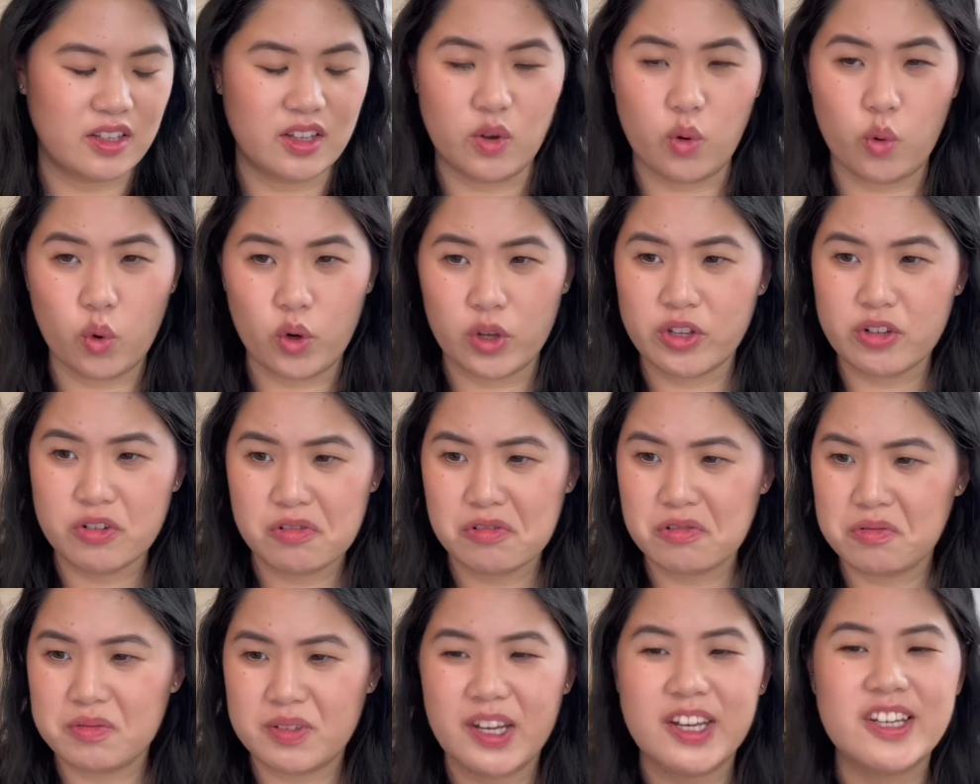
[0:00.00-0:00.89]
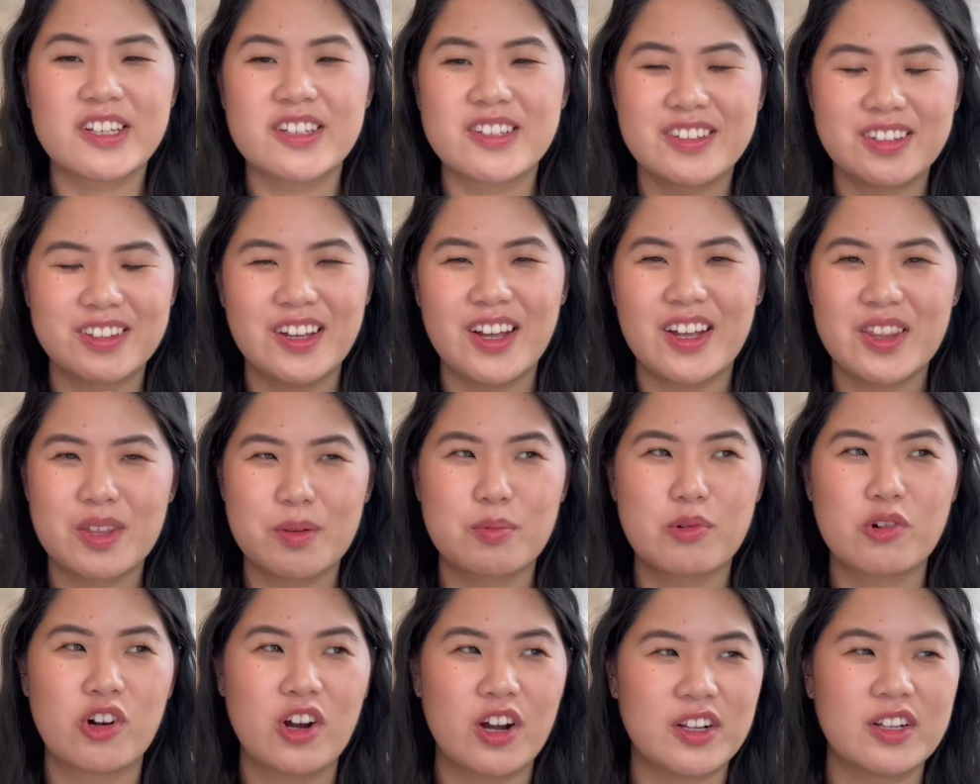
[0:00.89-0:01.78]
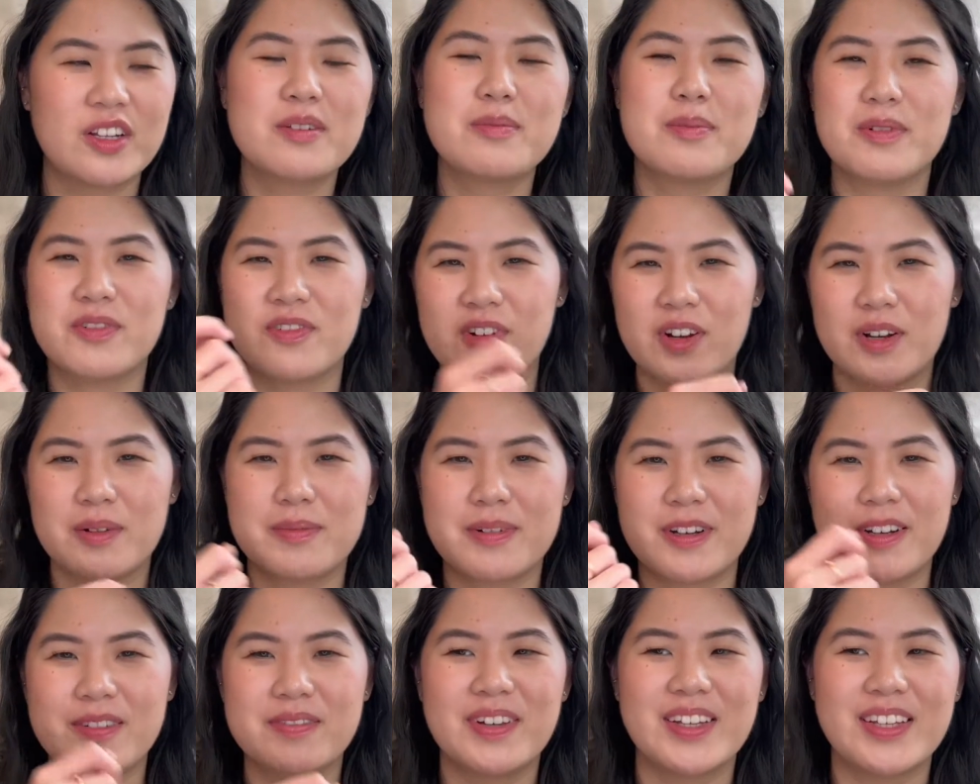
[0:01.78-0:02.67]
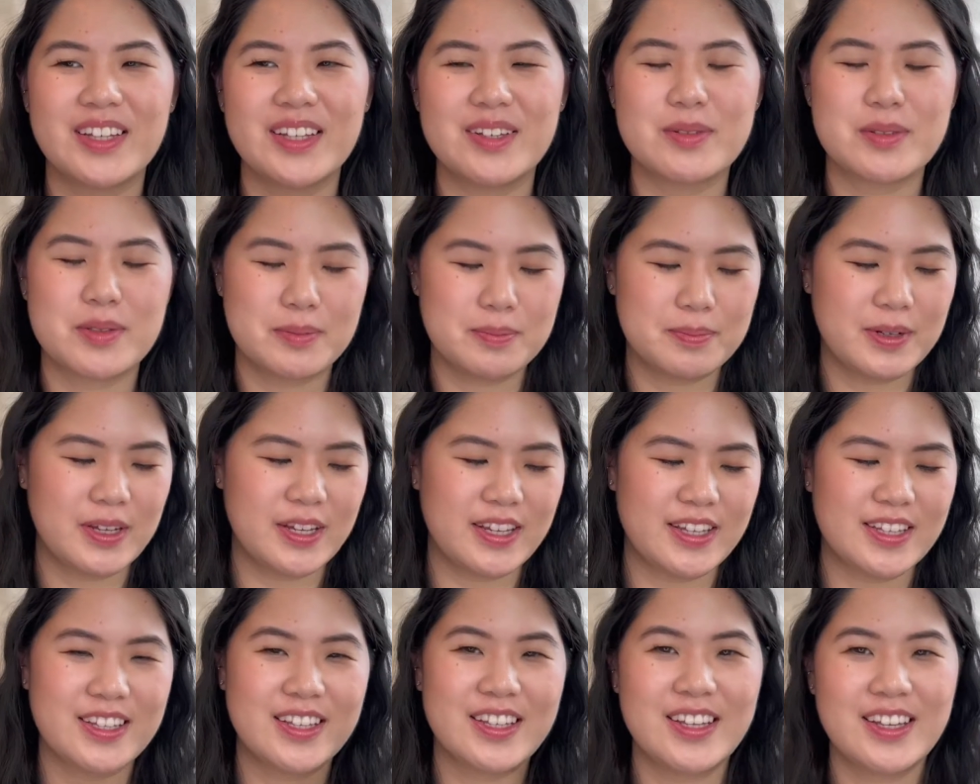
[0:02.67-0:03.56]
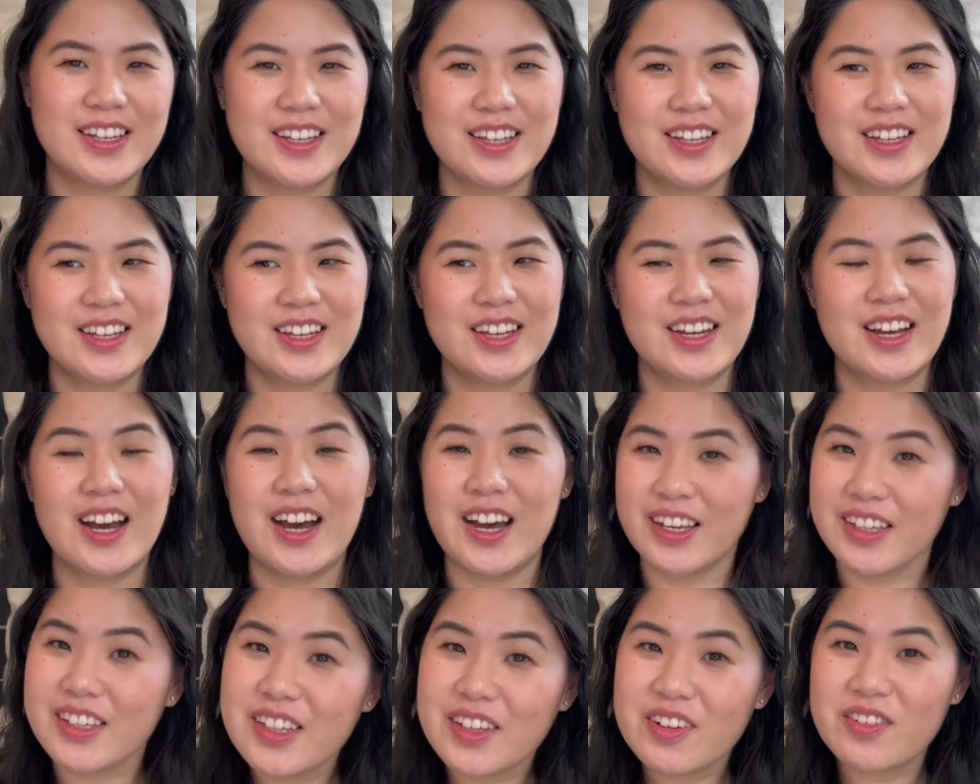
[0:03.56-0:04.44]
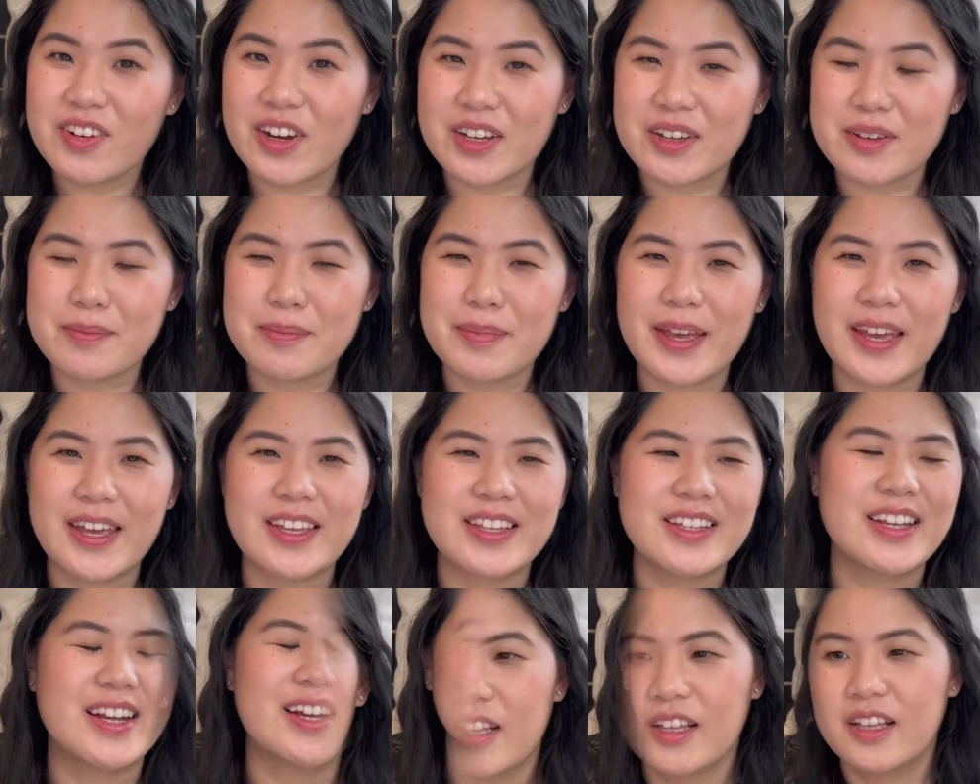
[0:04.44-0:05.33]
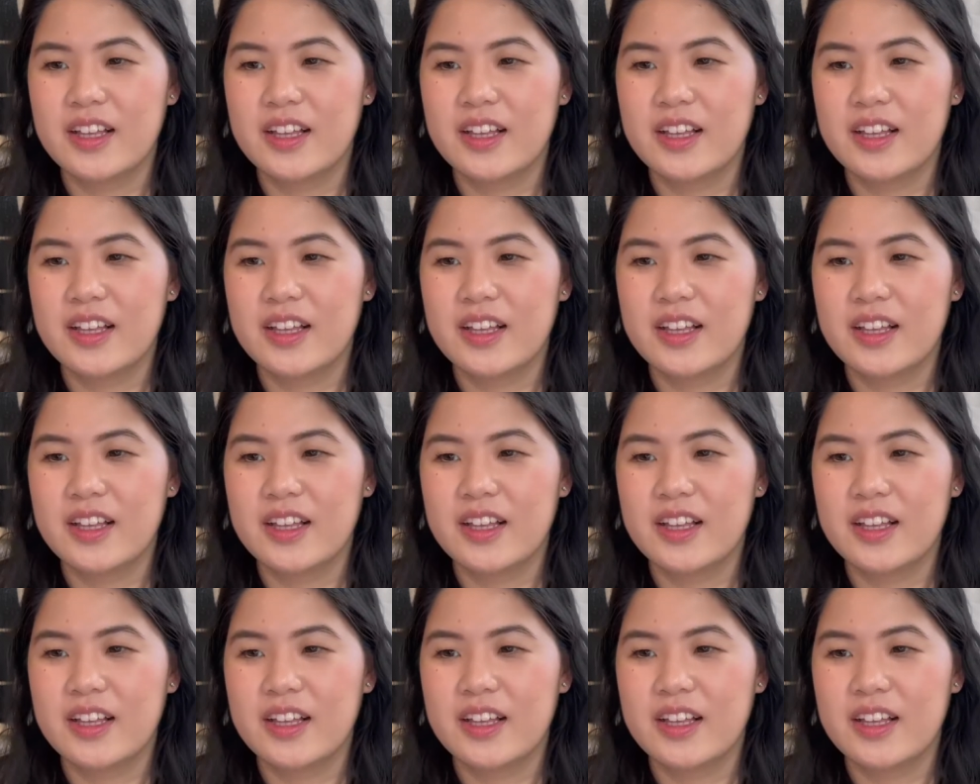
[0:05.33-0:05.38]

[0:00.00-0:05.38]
oil. I did a lot of the product before I put on my lips, but highly recommend.